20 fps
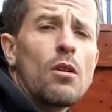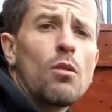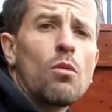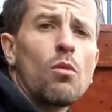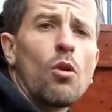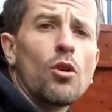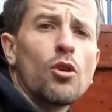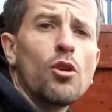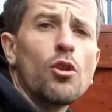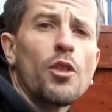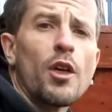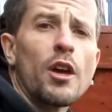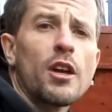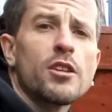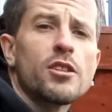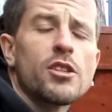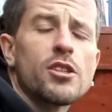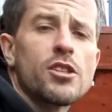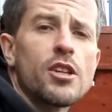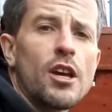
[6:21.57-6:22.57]
what you think
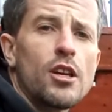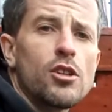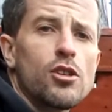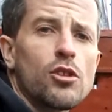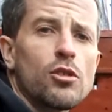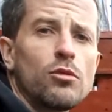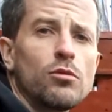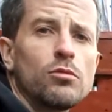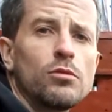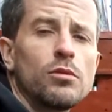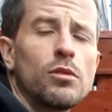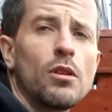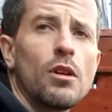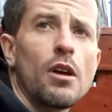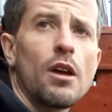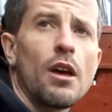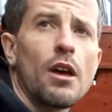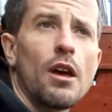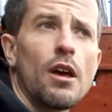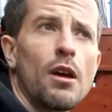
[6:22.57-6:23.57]
is essential,
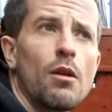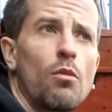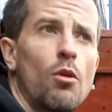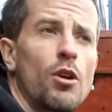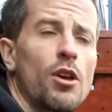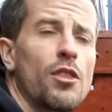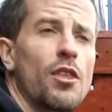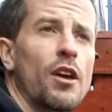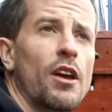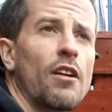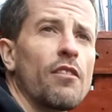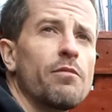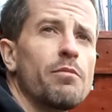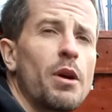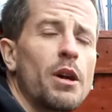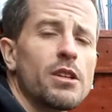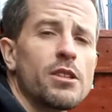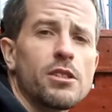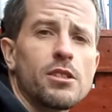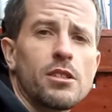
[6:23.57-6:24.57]
what you think I've
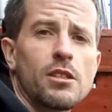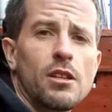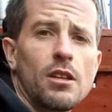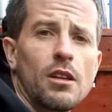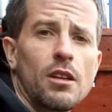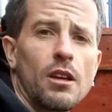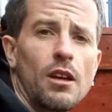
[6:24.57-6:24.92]
missed,